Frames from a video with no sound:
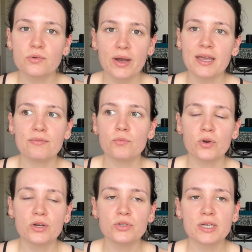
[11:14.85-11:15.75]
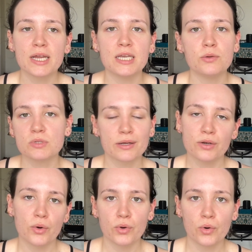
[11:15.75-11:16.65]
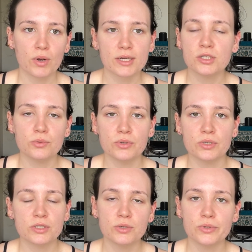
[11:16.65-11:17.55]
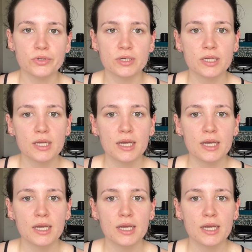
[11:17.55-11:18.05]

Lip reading: So I gave him 100 and he was like, no, like 200.